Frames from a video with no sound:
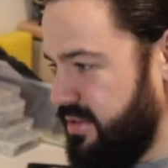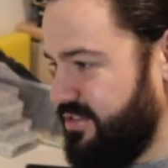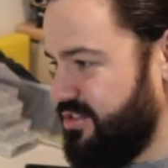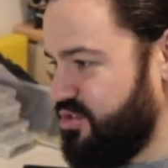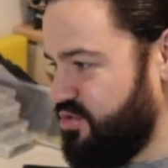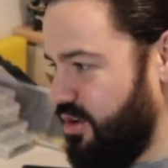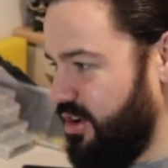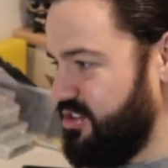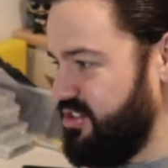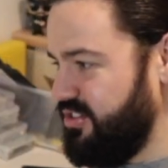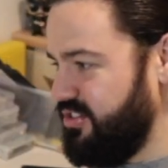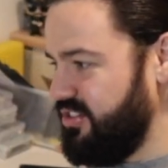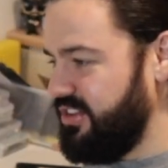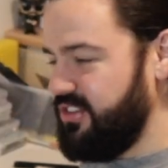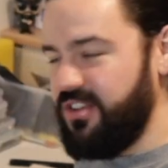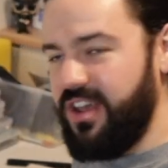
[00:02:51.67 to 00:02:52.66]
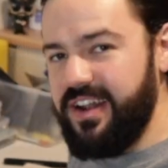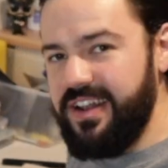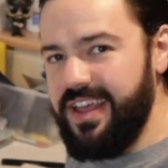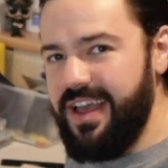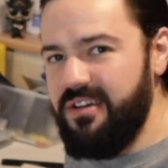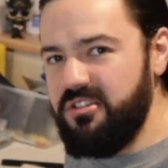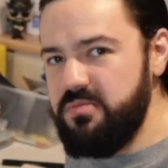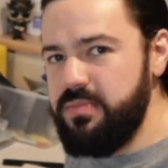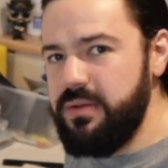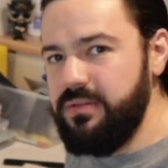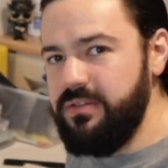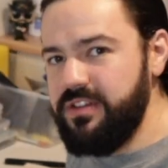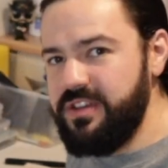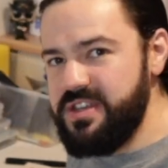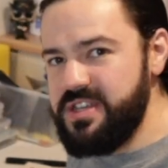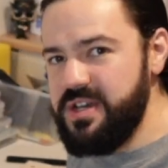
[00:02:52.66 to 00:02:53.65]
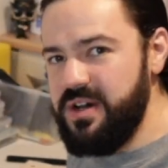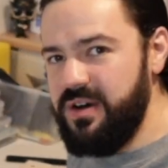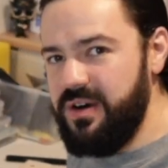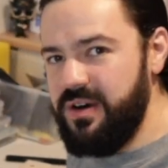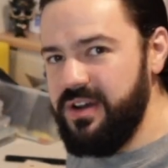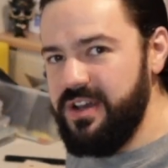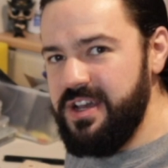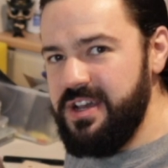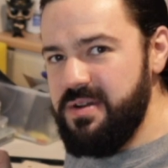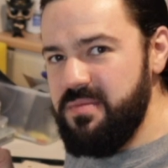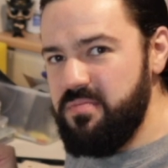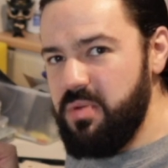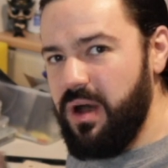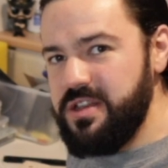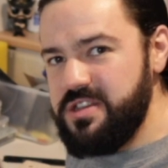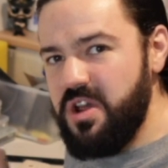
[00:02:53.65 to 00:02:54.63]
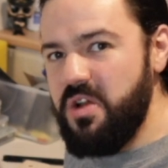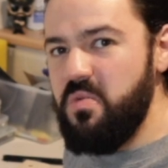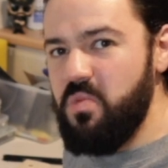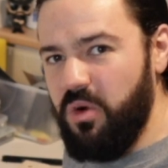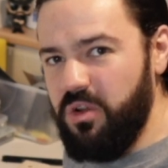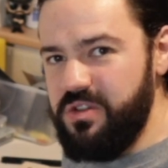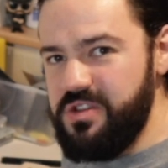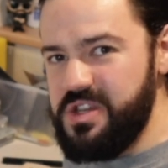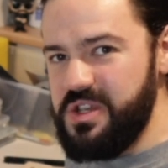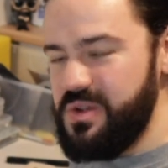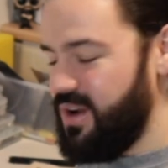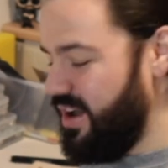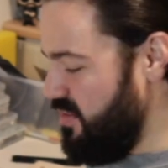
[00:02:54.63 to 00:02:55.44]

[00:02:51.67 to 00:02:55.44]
instructions exactly how to build a guitar, but I don't want to.